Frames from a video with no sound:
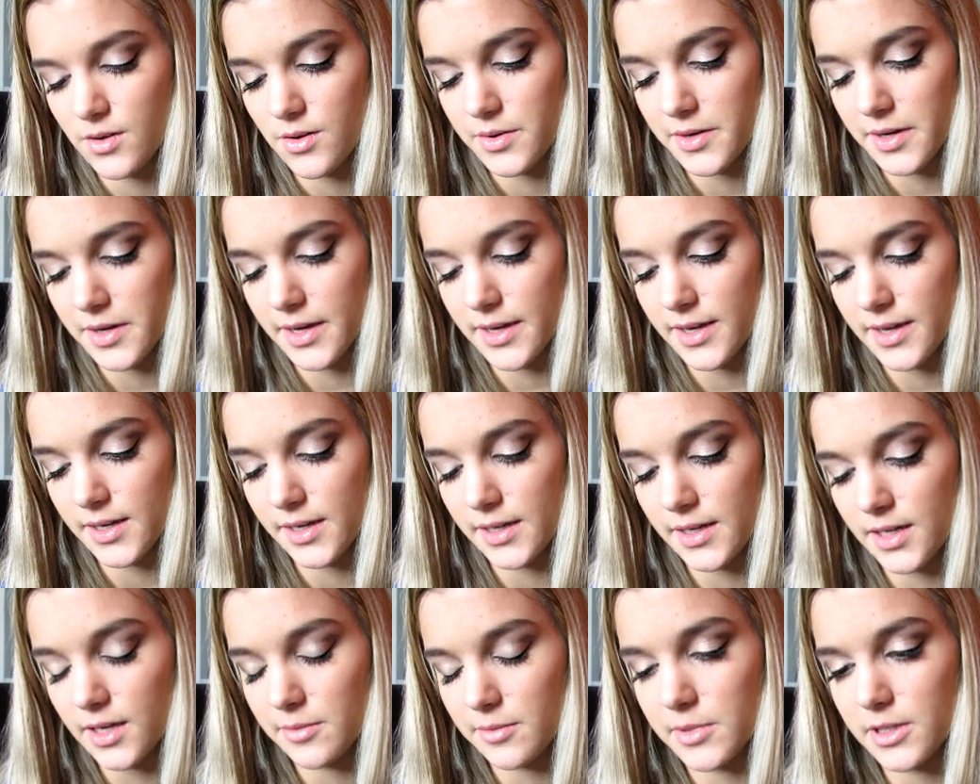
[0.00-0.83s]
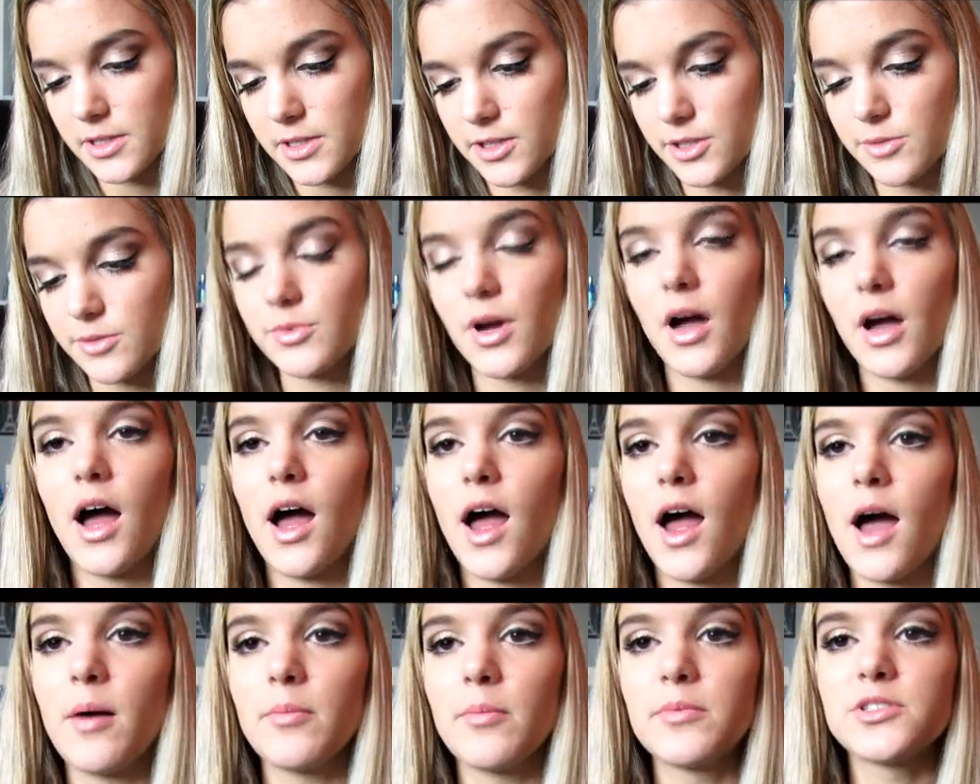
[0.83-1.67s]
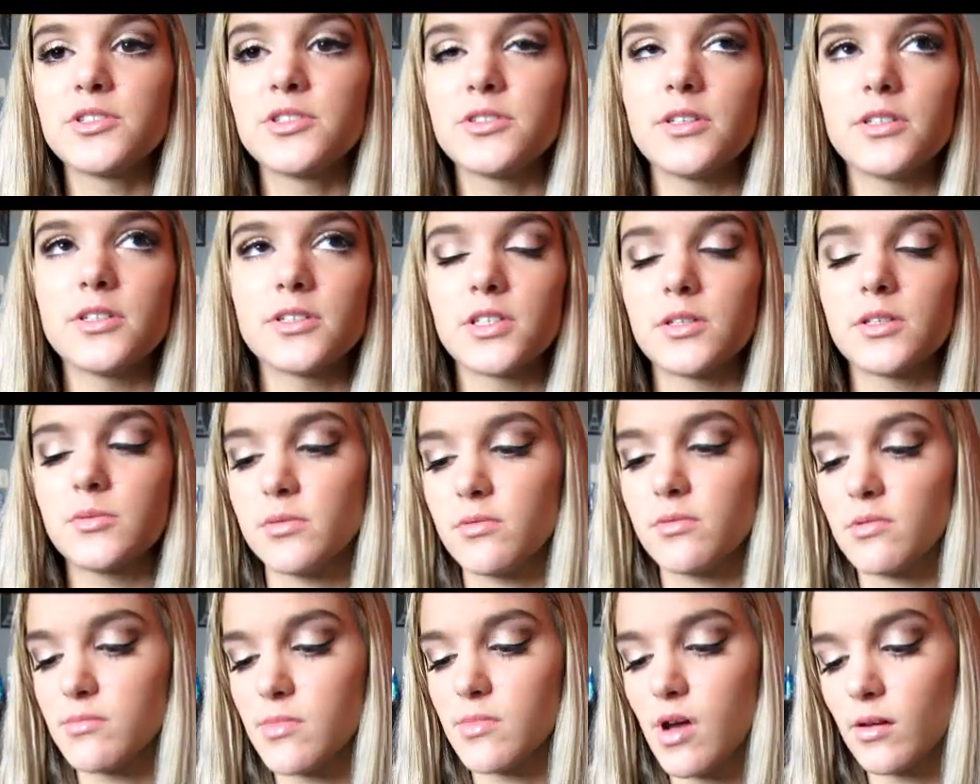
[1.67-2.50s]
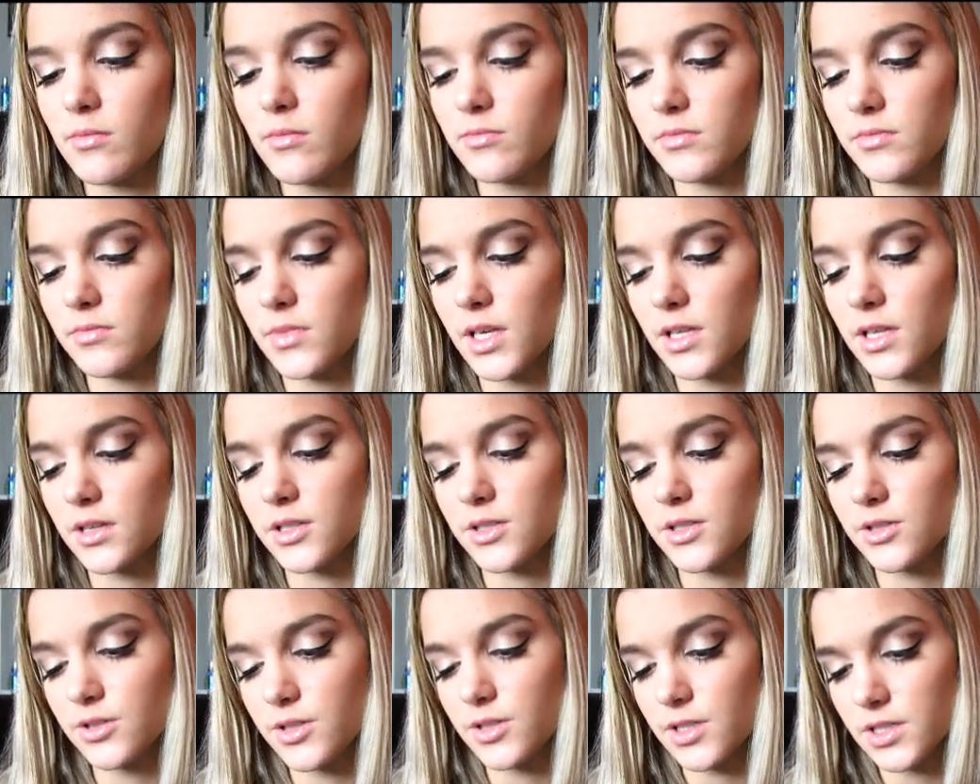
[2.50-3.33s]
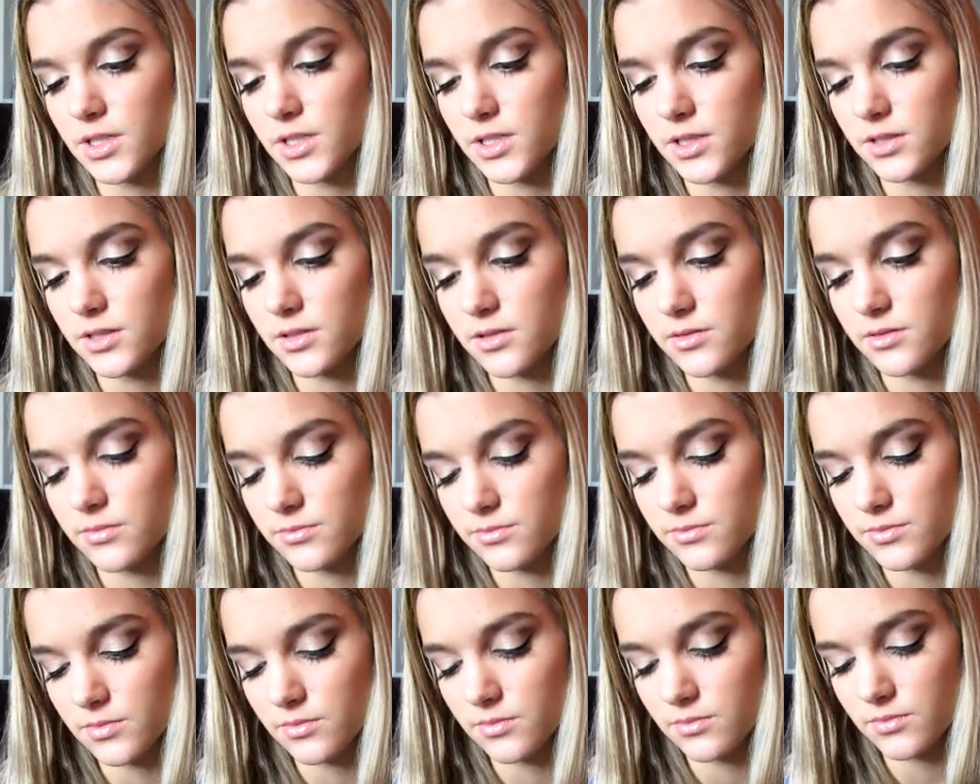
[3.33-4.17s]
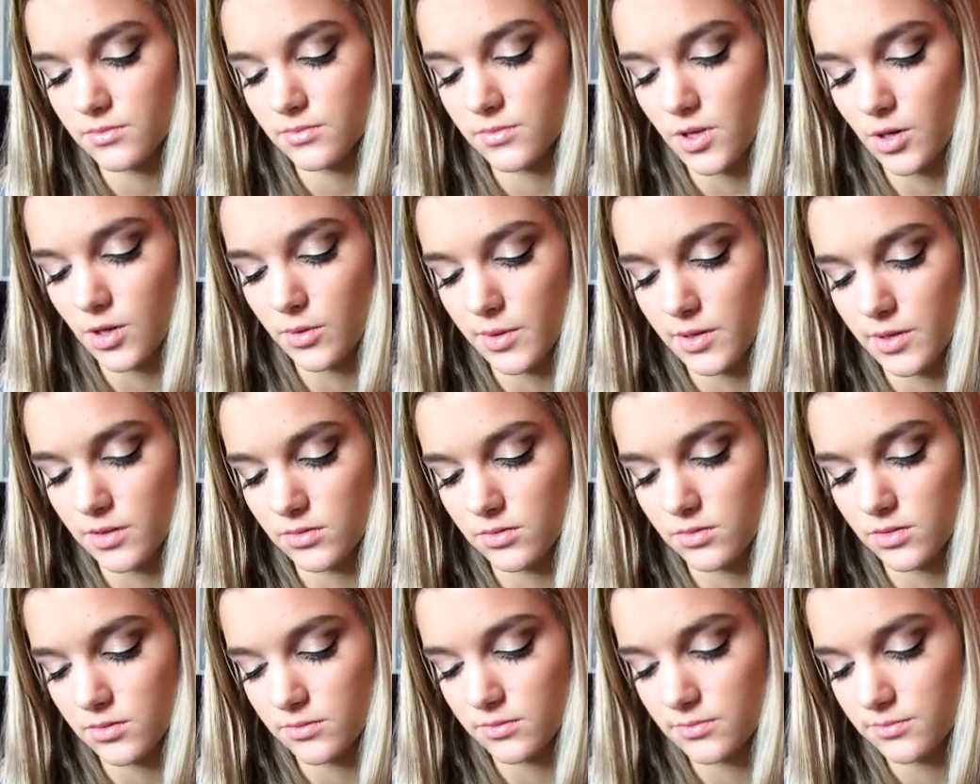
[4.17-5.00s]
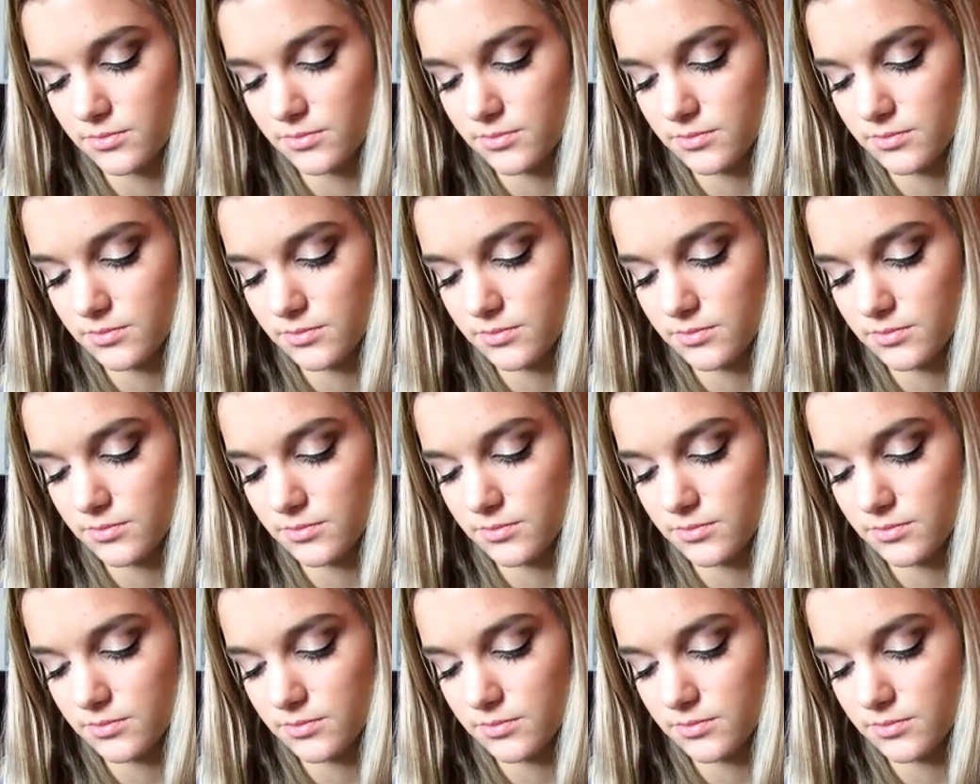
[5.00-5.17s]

Okay, incoming. Uh, how much is gonna be my mom? Like literally, it is. Oh wait, hold on.